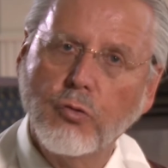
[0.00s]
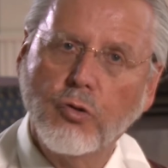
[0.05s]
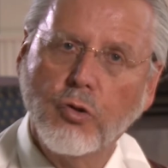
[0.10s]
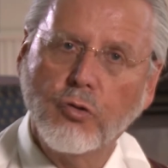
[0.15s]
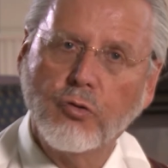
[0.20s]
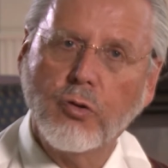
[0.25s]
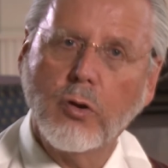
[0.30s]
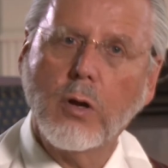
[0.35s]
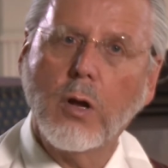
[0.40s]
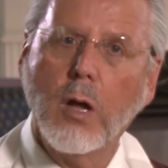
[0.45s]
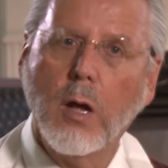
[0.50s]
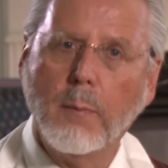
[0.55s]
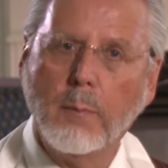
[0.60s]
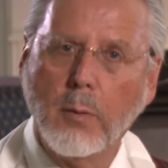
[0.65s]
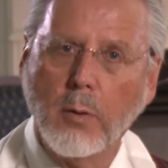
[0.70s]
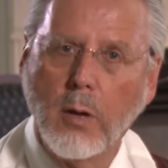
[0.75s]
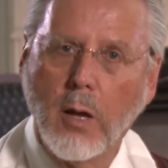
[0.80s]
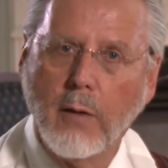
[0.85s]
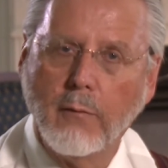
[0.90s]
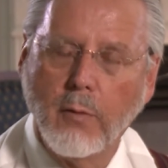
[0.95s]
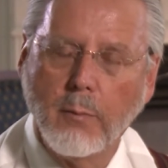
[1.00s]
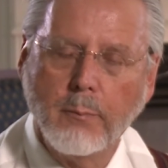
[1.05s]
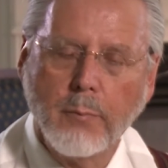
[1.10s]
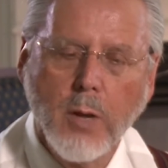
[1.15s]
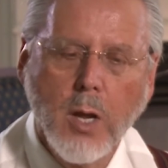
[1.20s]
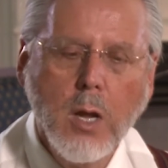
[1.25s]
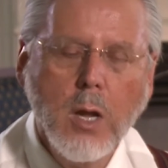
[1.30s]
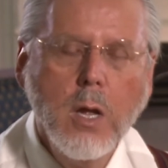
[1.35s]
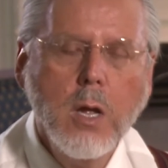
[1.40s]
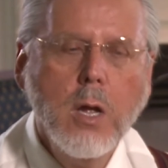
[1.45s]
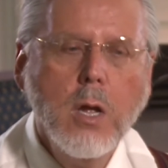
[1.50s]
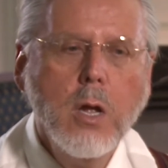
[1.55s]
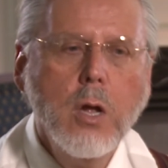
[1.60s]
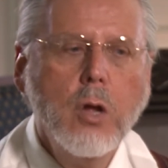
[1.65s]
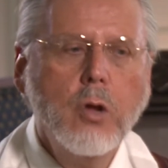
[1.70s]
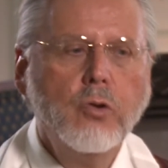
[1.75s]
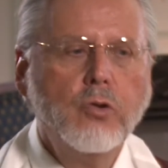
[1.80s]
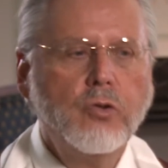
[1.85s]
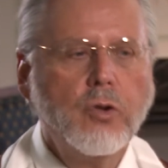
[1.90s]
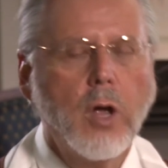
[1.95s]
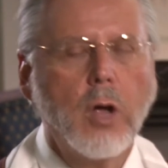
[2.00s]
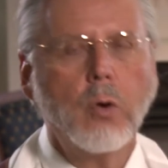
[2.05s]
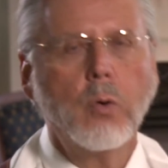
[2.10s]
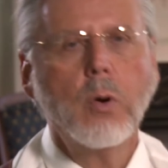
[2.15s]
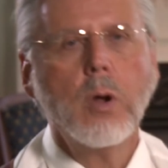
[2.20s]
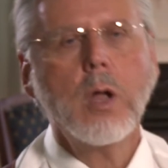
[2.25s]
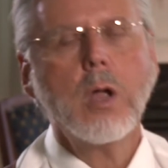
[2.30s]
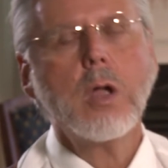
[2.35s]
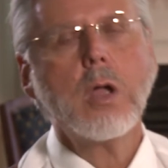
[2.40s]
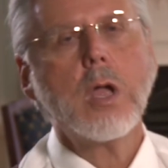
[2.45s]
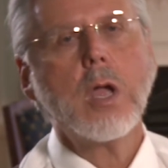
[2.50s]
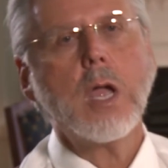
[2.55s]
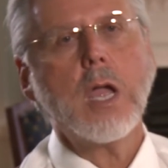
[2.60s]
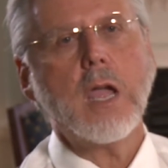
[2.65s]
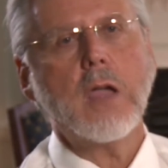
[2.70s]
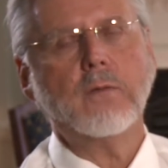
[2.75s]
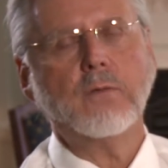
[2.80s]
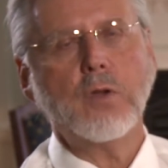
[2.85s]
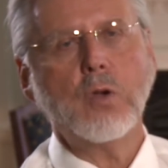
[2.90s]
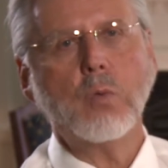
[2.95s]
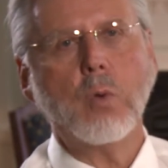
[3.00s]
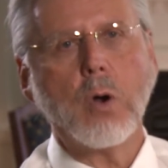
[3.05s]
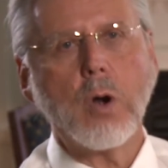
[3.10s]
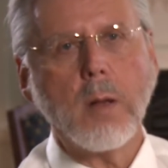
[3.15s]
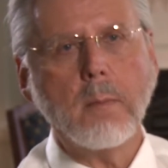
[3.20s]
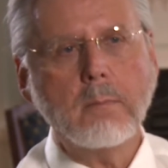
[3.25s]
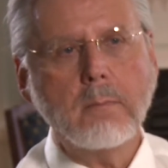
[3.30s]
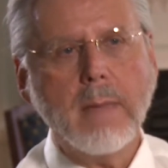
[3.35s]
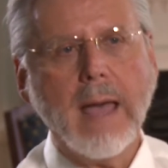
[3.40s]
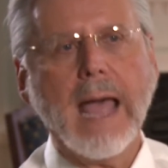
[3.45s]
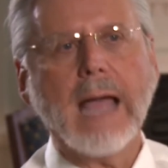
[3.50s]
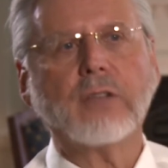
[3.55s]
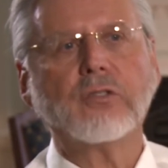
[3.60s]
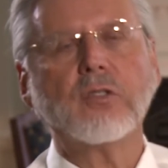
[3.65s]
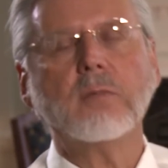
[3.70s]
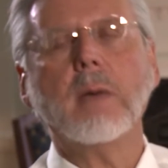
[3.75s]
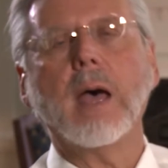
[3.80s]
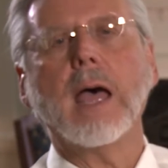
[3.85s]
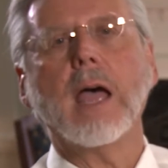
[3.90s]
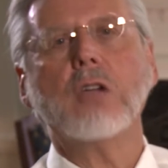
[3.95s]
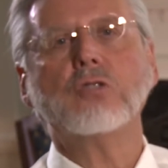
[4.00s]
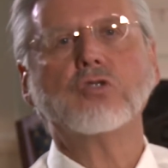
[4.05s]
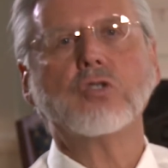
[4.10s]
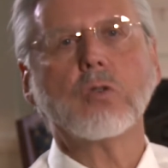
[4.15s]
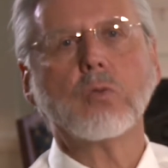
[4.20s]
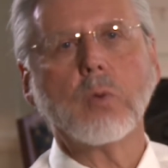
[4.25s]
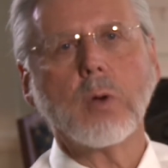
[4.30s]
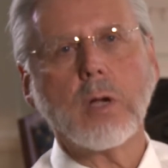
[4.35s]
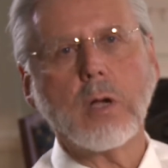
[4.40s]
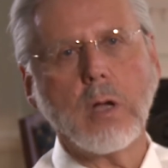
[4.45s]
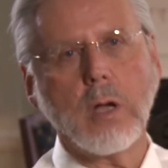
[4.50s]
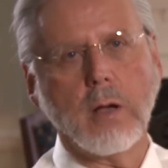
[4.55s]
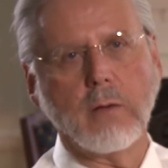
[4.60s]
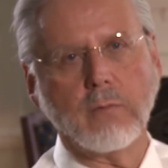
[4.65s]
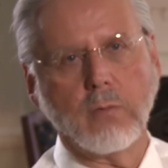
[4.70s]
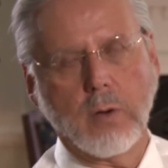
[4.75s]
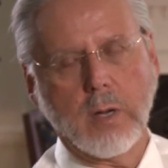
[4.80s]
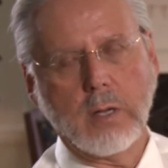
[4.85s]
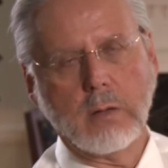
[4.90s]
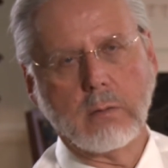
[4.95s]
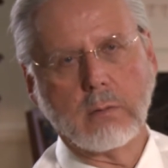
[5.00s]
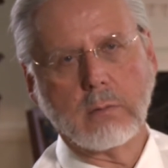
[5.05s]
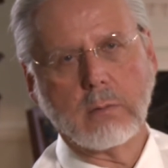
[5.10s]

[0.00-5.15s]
just a couple of them. So if you want to maximize your recovery,